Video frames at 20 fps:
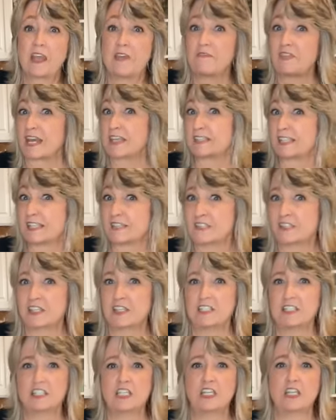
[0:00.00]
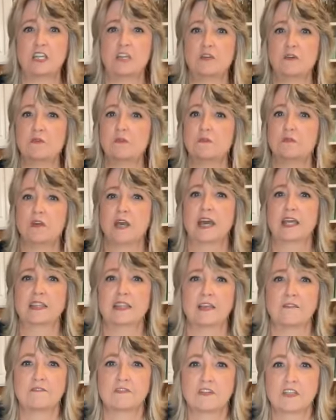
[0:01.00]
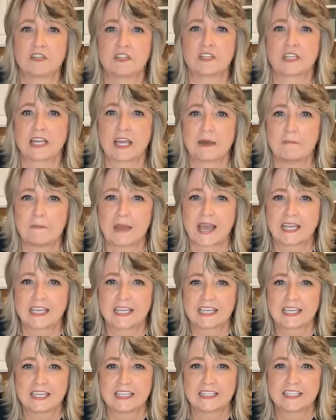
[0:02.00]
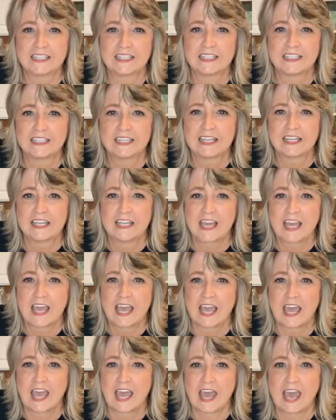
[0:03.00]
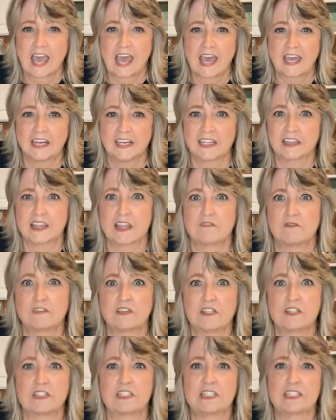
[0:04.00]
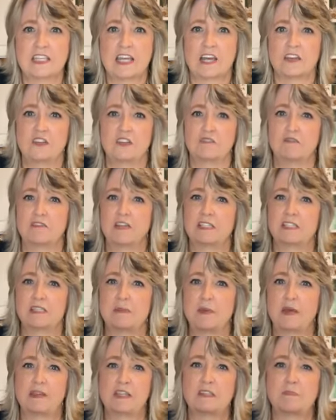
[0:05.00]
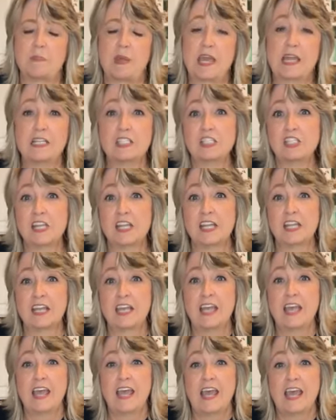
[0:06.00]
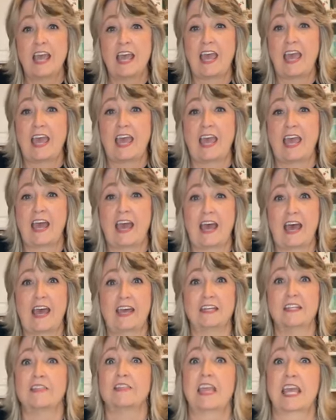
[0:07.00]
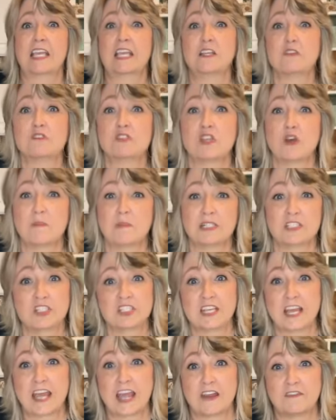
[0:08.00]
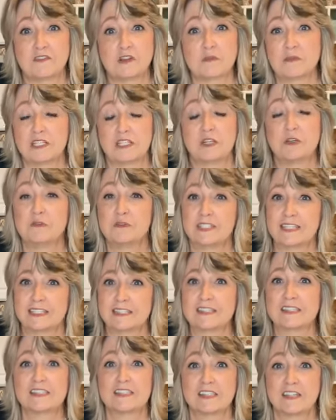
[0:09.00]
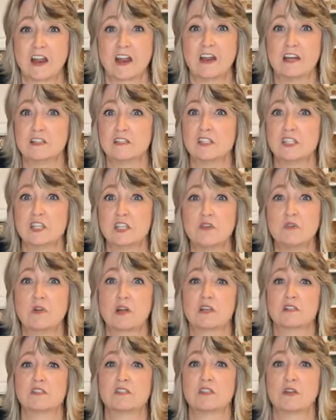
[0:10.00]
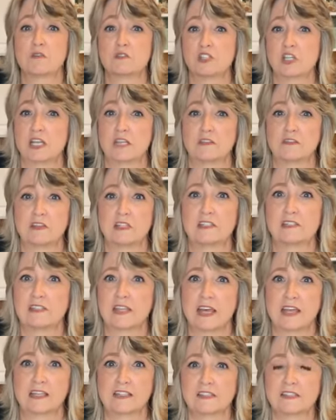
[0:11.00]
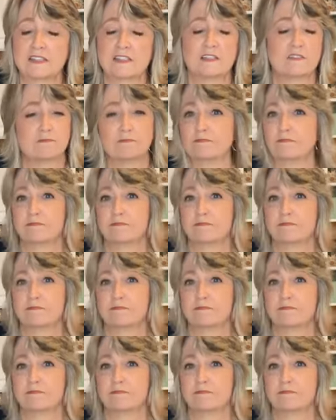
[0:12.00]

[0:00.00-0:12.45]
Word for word: if that sounds good to you, I'd love for you to come back again. And I'd love for you to tell your friends about this page. And thank you so much to everyone who did stars. You are so generous. That is